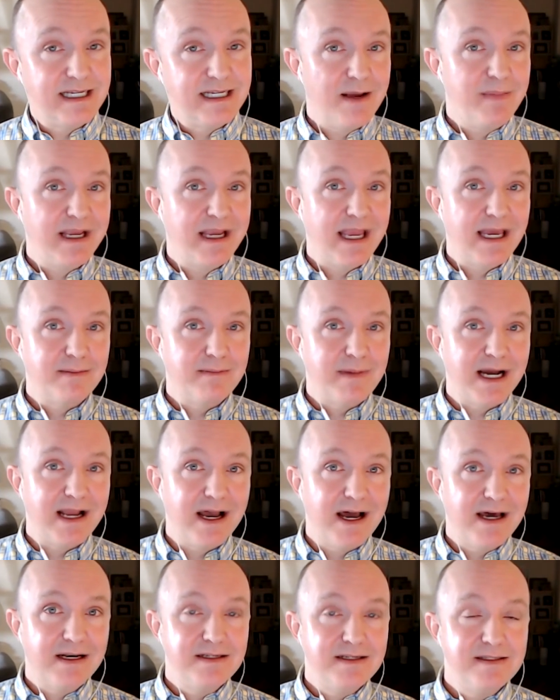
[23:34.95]
I began my
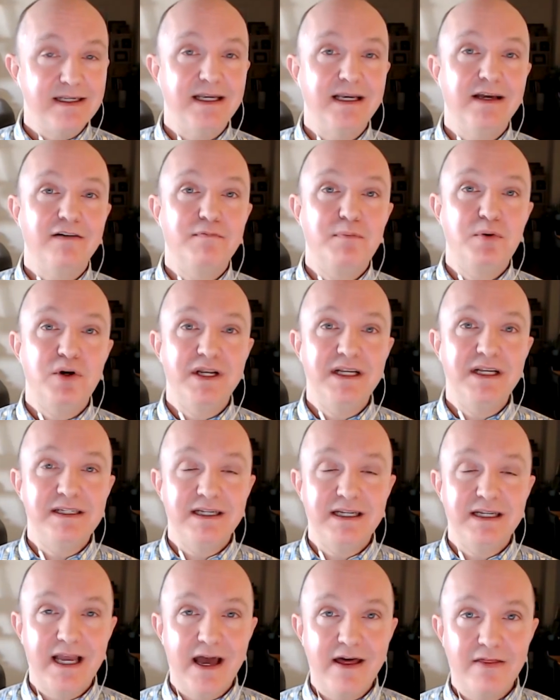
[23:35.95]
odyssey of putting
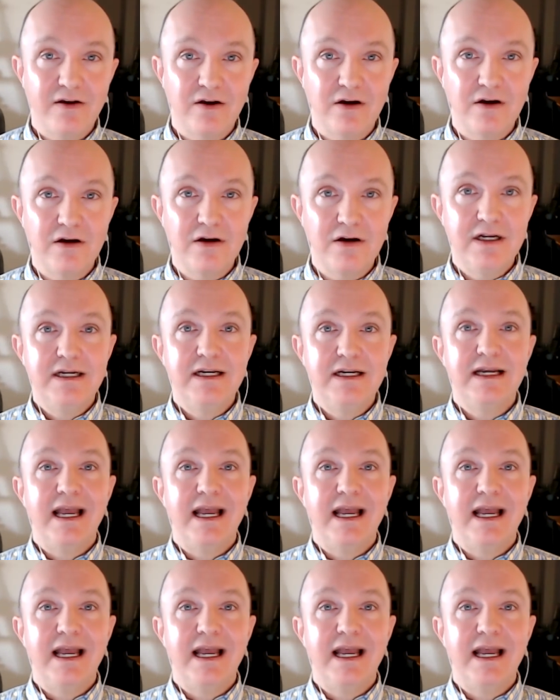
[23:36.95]
together